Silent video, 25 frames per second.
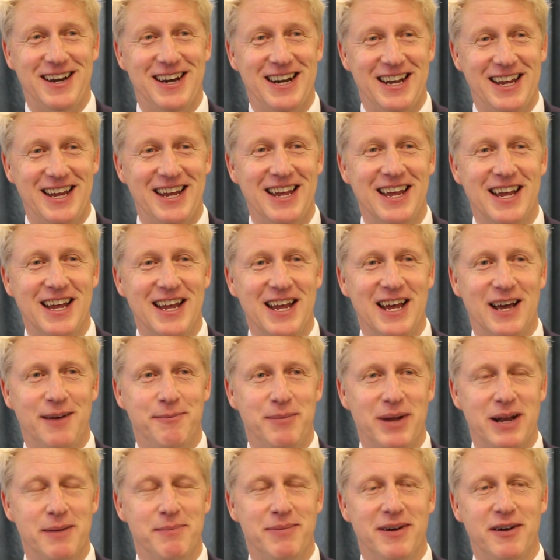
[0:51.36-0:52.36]
really.
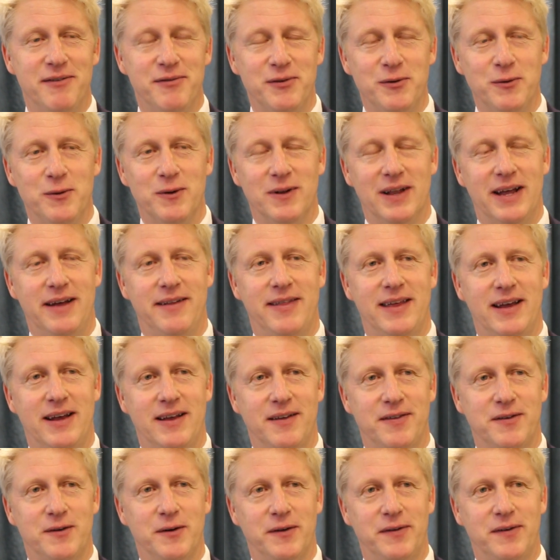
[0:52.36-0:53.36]
But above all, I
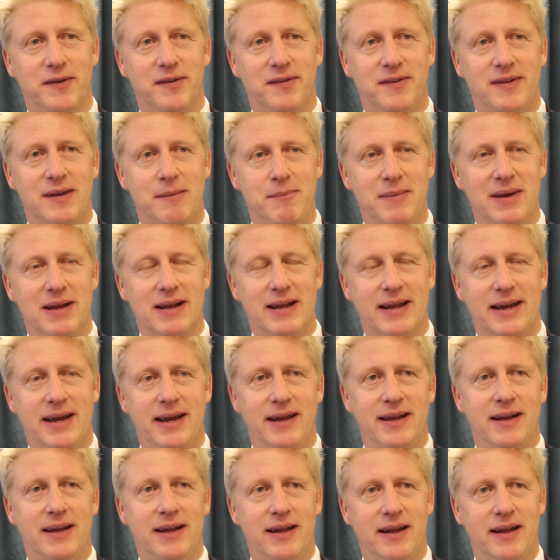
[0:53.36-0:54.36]
think it's got to
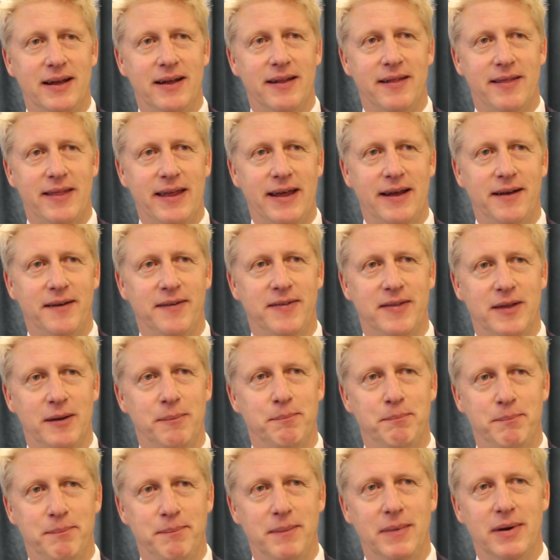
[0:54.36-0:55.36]
stimulate things
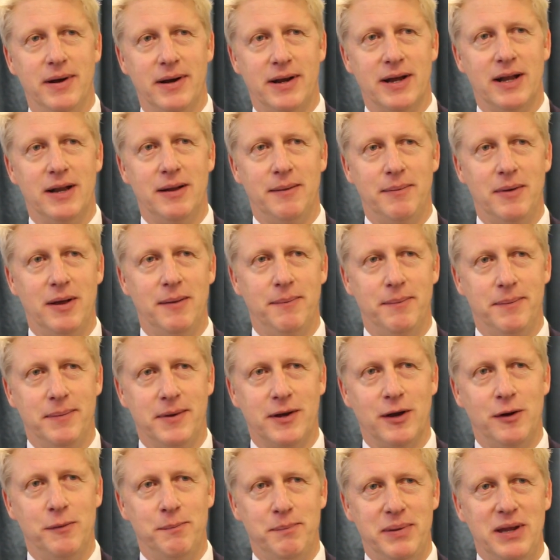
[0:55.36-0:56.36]
that are going to
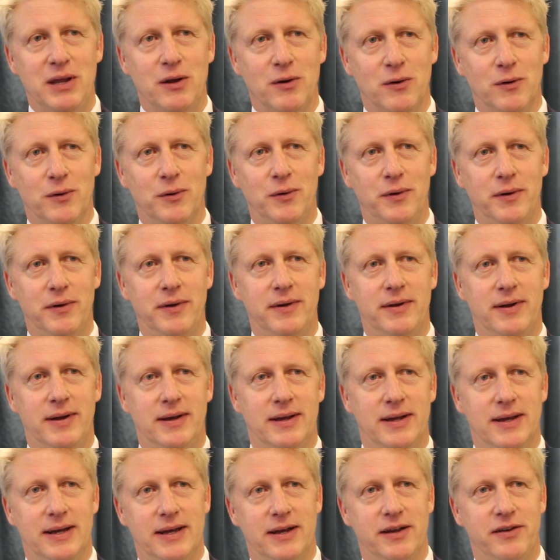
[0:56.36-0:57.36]
go beyond
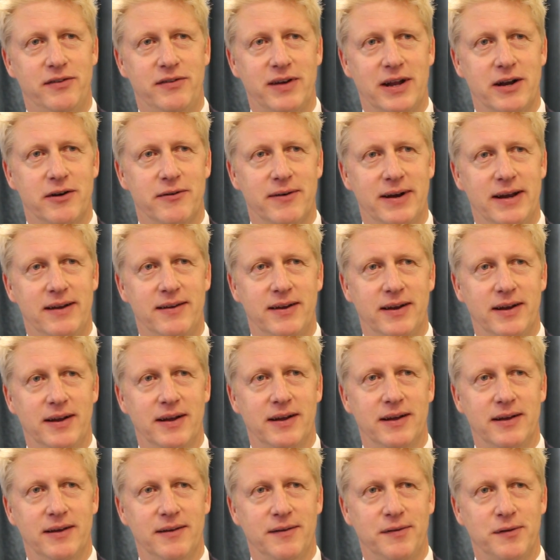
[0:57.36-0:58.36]
uh,
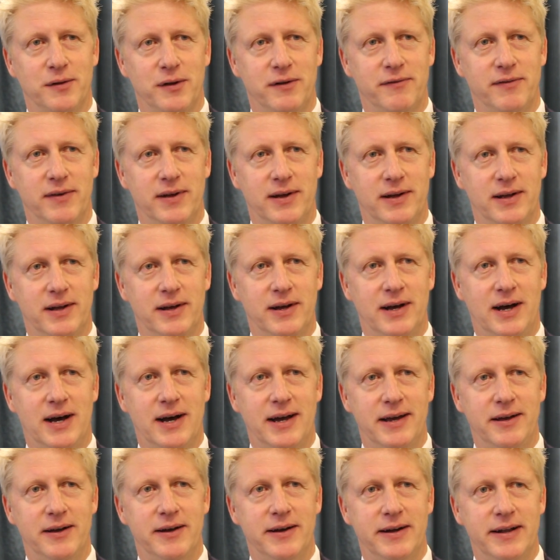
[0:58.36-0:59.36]
generating a sort of a, a,
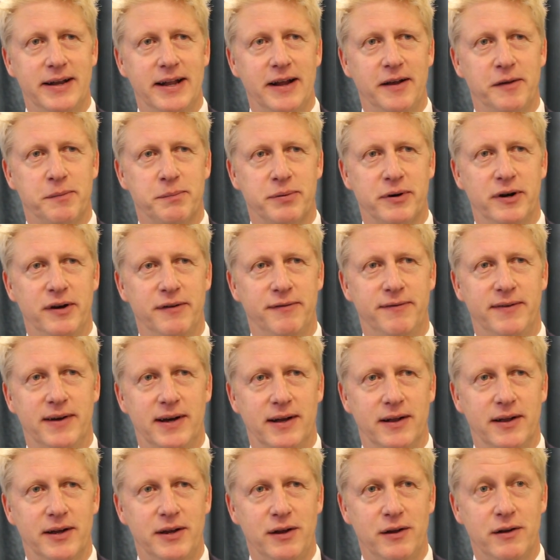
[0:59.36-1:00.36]
high earnings
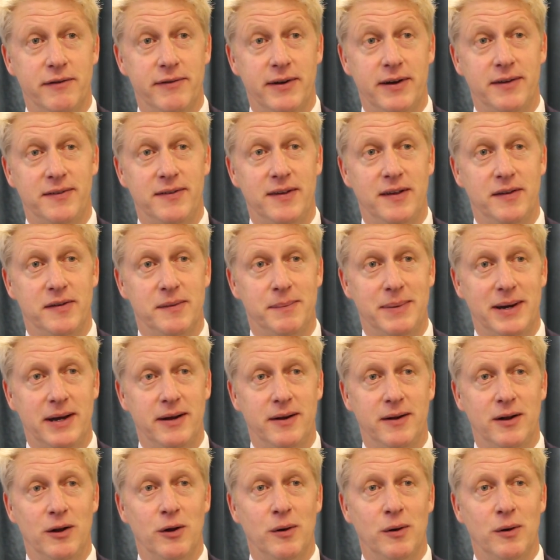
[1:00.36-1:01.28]
profile. A university is about a